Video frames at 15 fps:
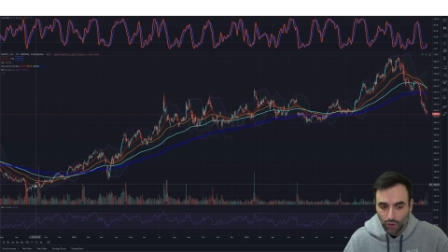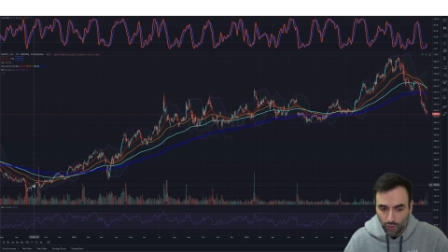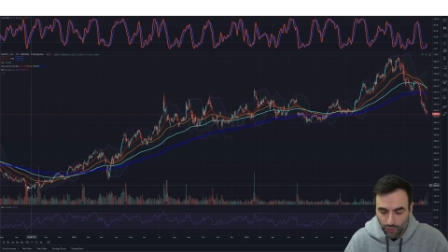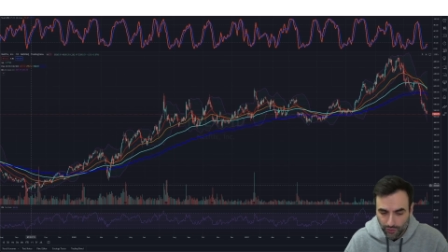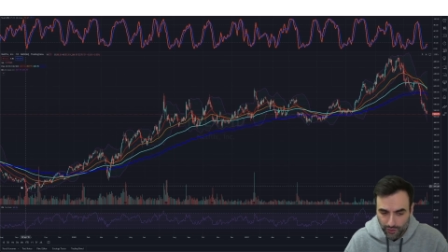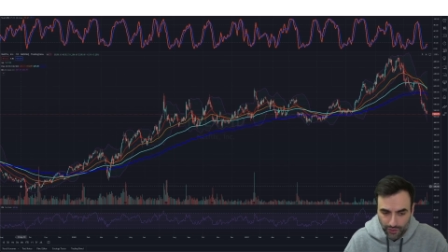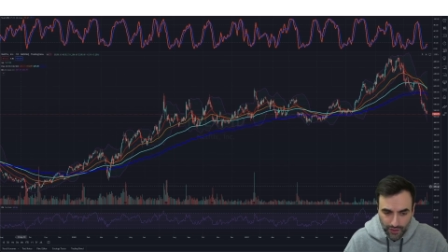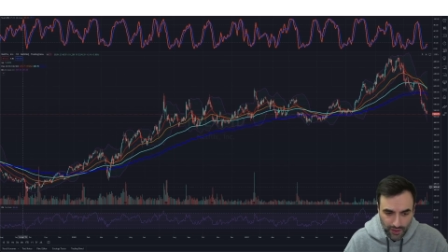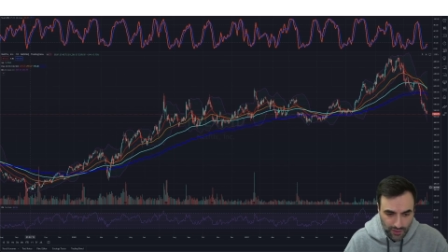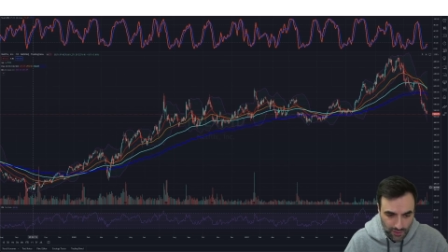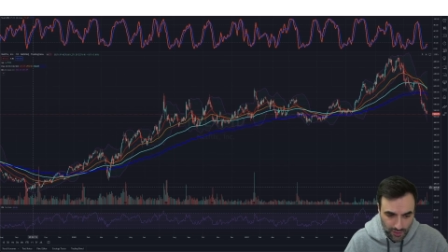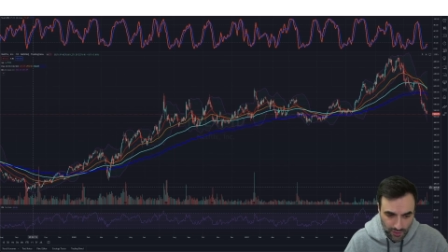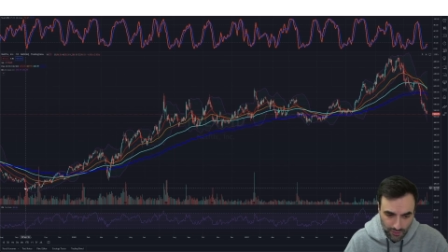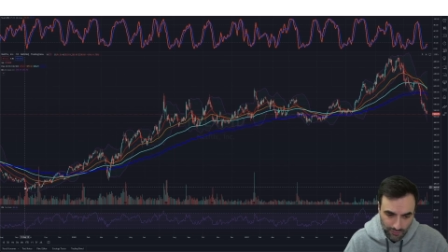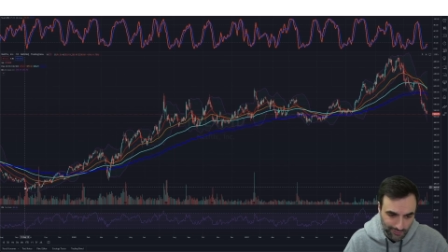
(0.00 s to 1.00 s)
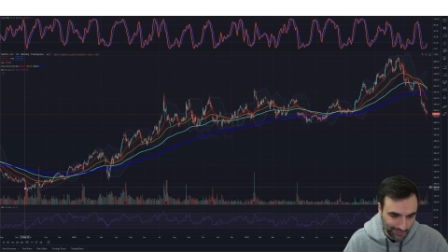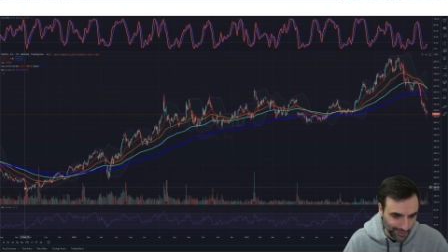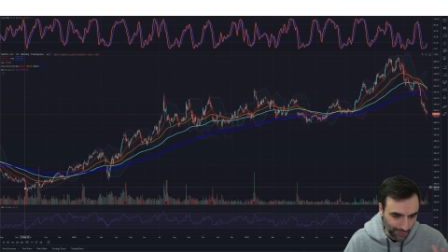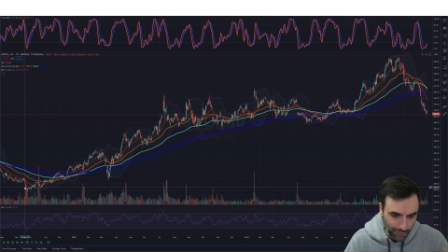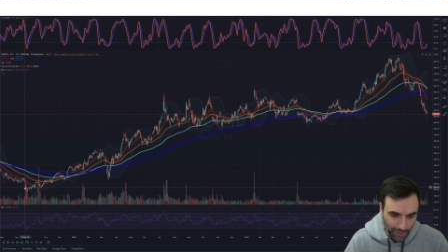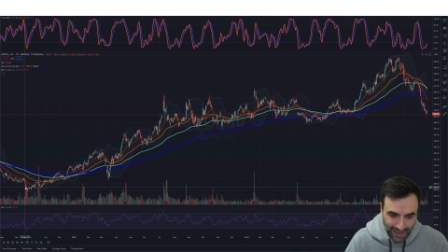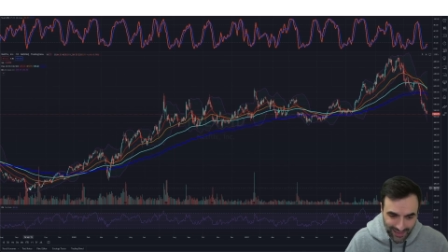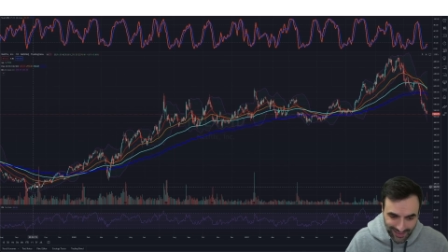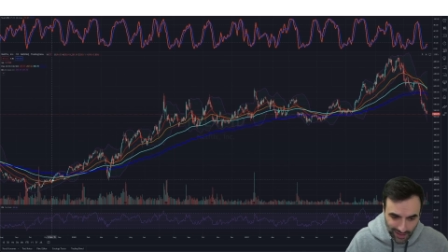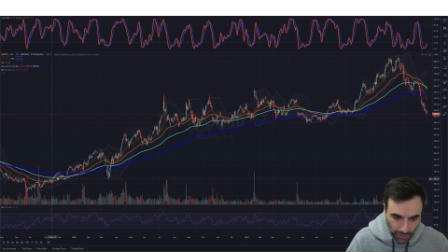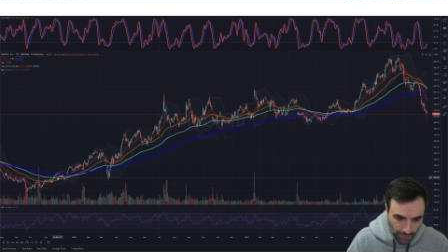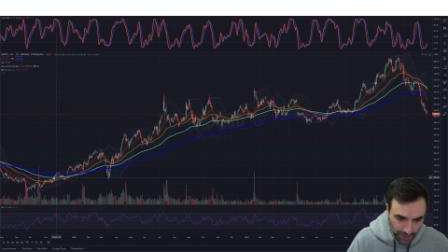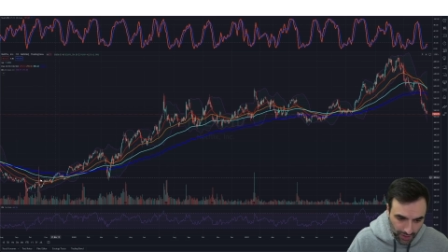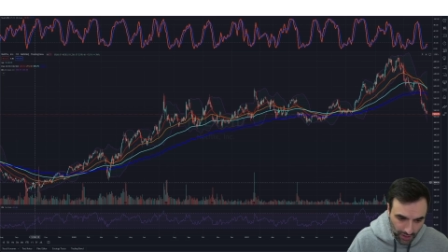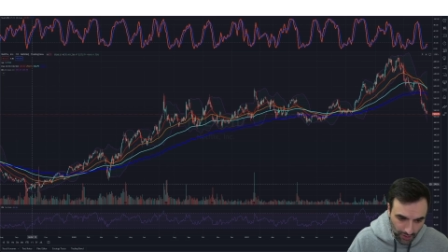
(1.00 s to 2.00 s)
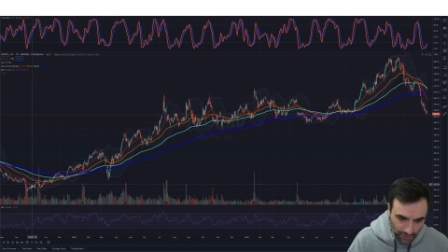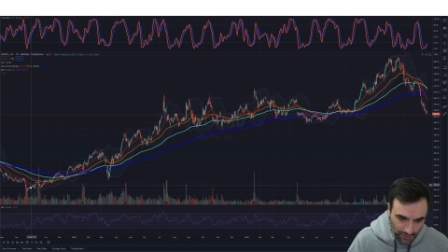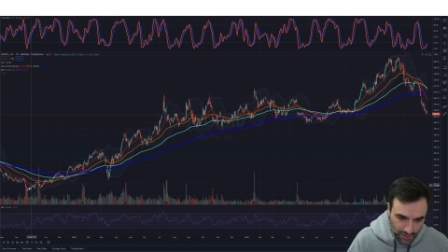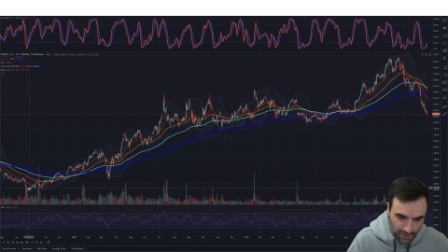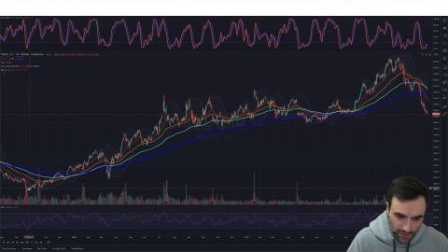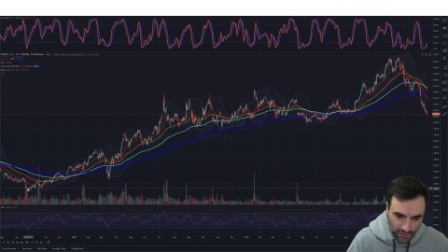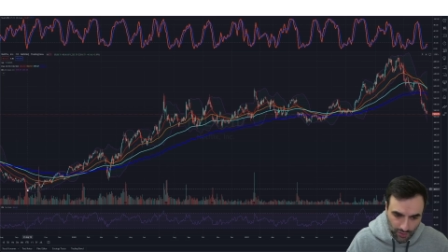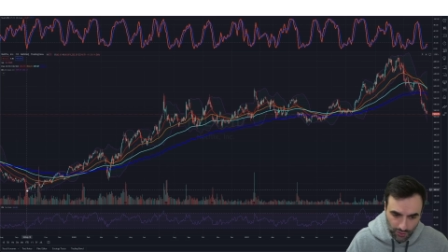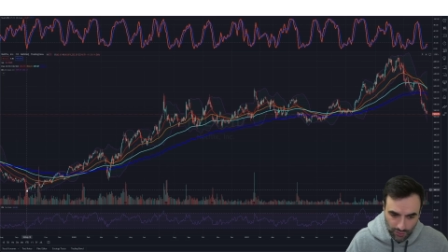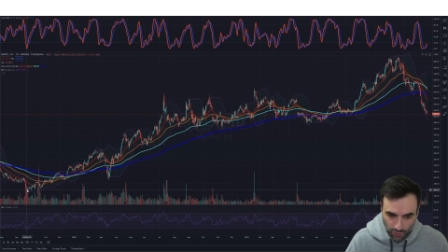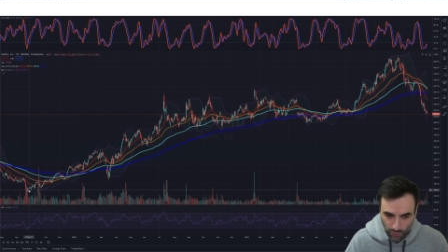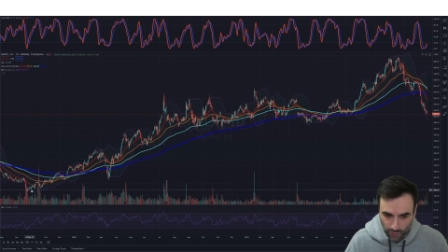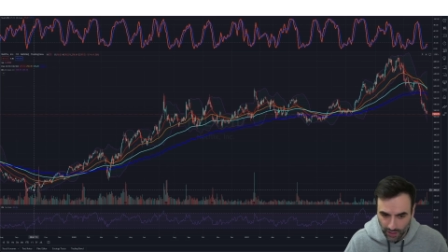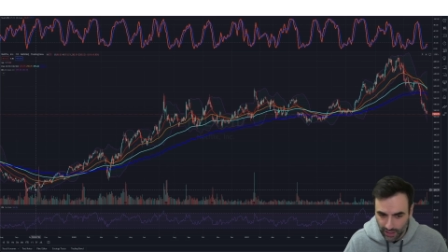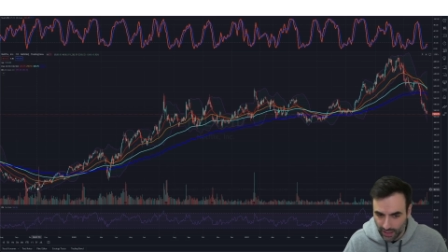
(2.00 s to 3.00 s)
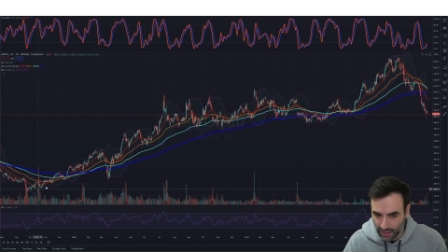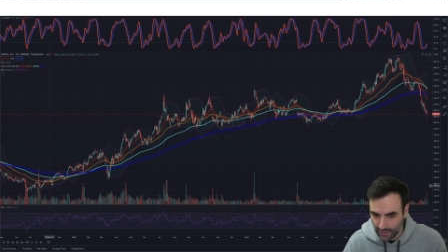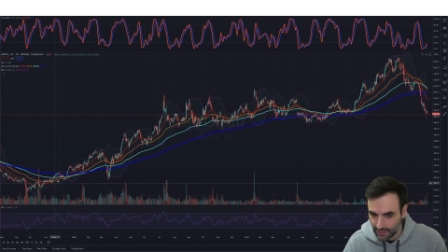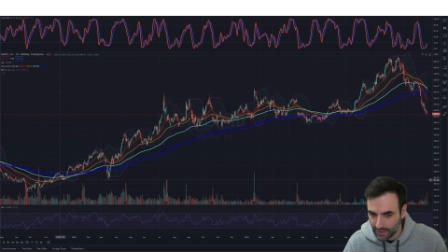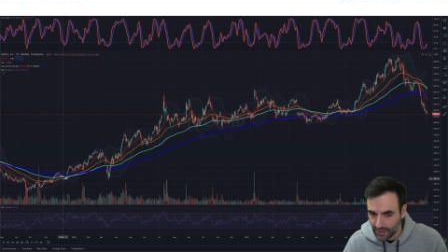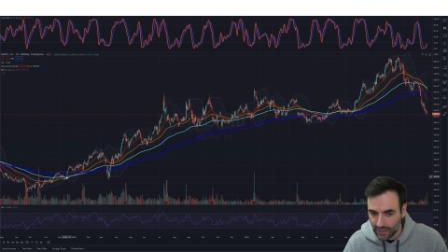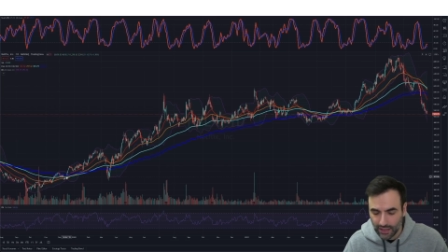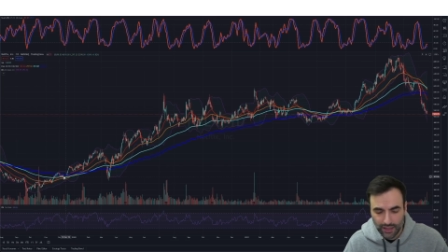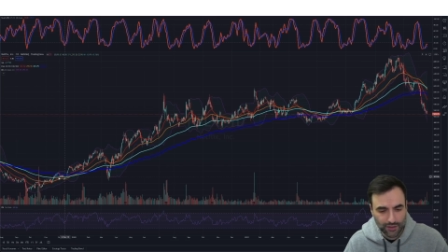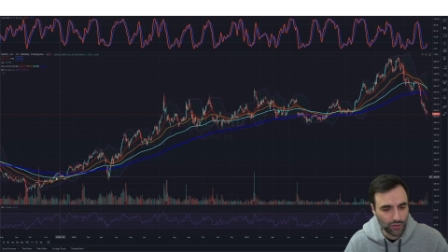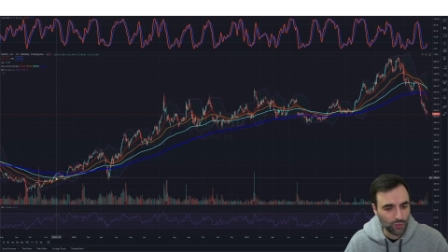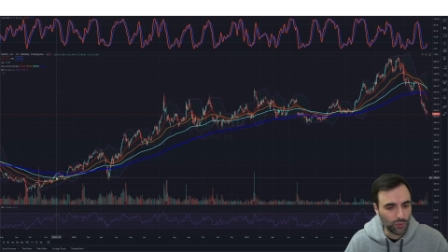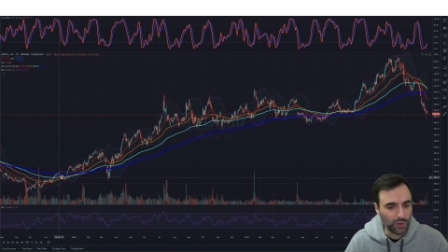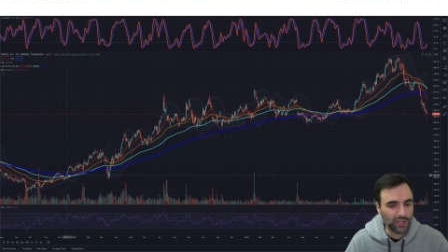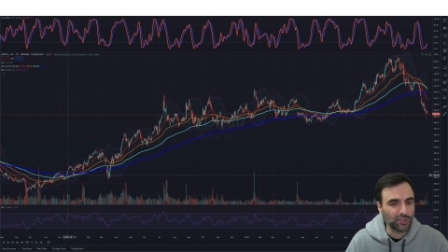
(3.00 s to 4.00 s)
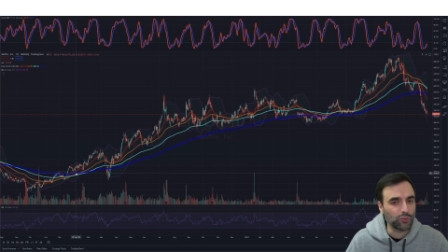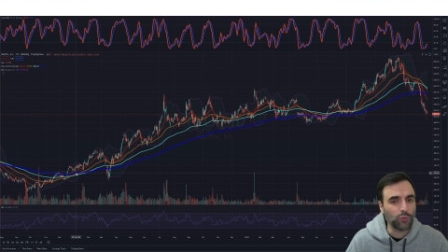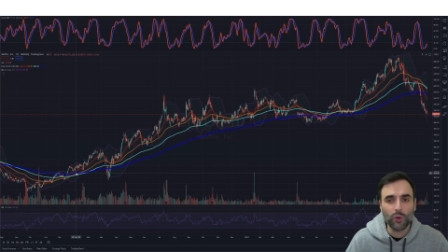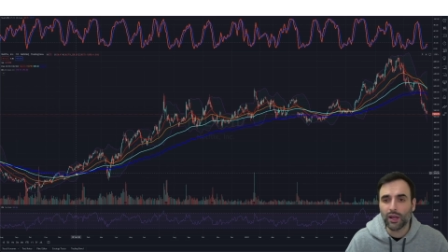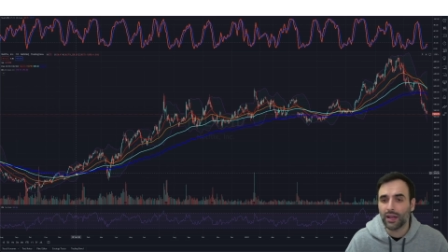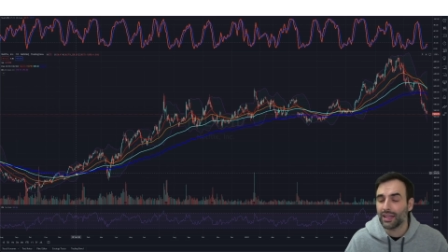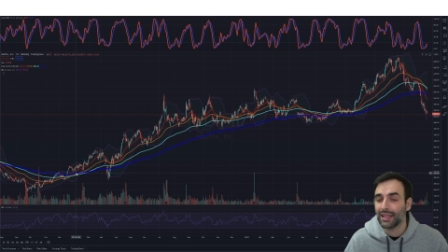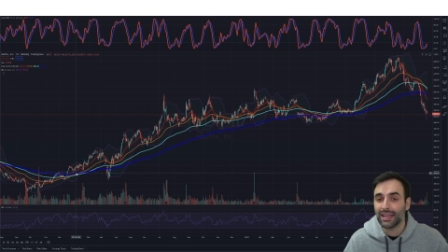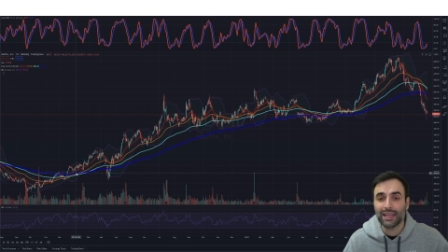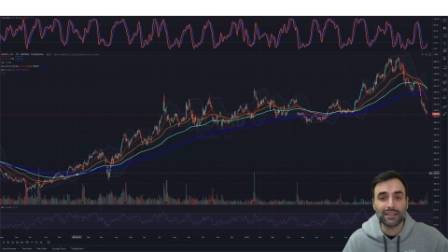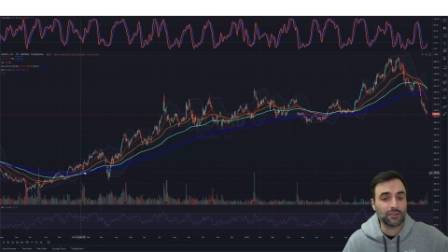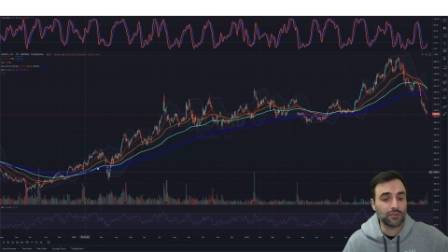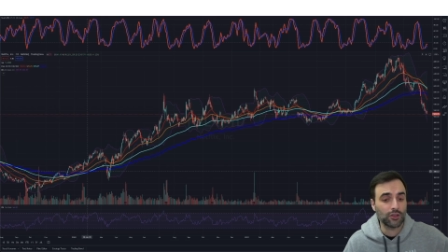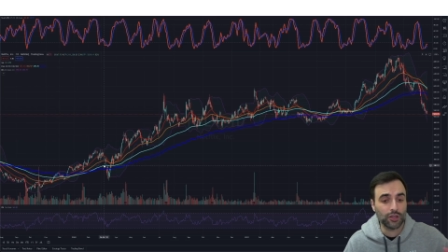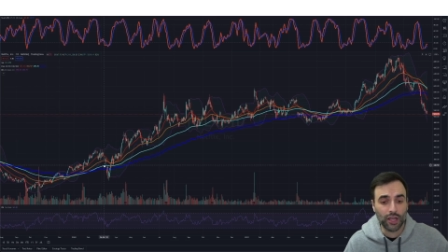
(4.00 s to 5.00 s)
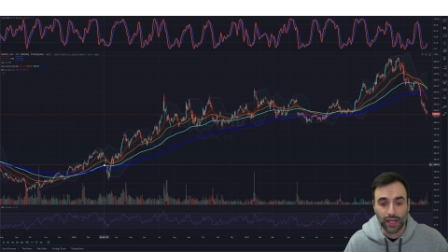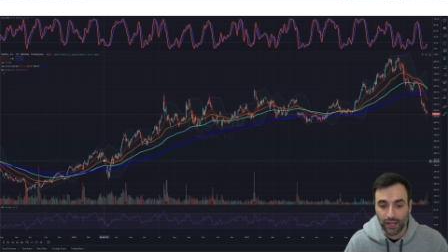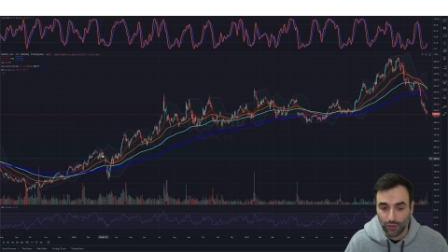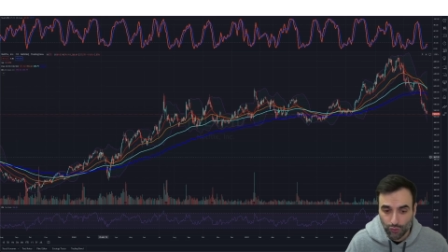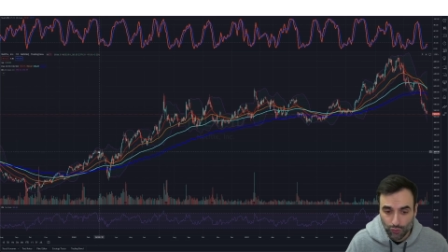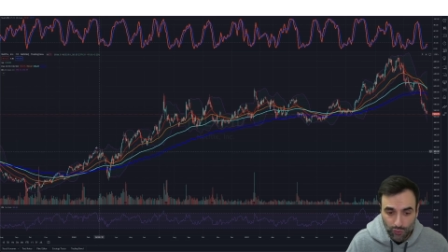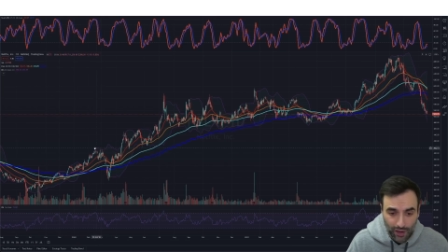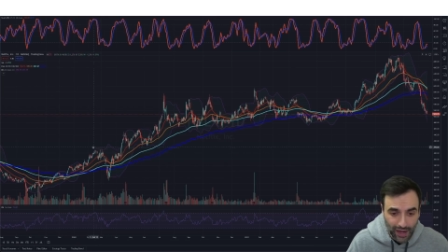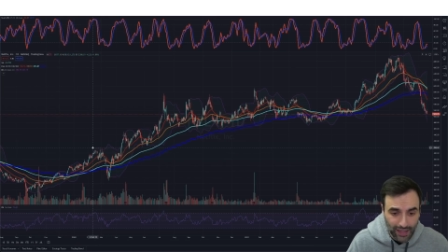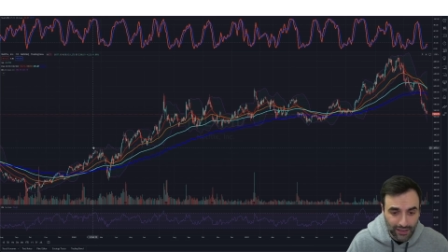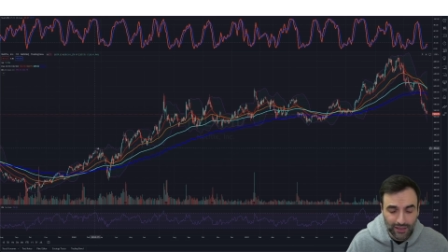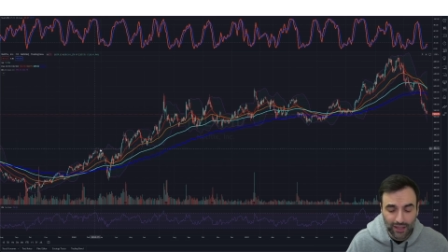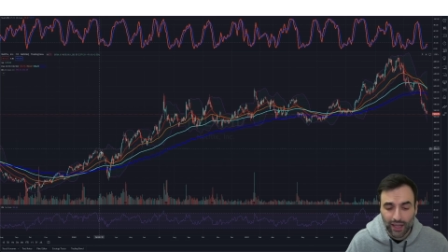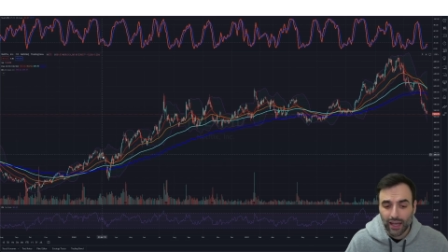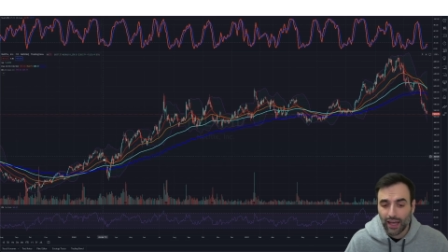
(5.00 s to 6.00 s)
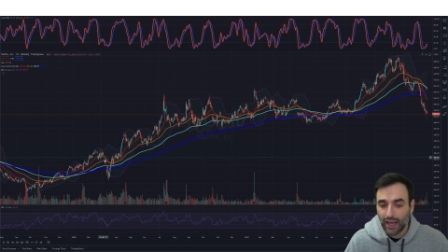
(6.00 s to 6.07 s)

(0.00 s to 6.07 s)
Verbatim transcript: over this you know past couple years so 2019 into 2020 it's looking great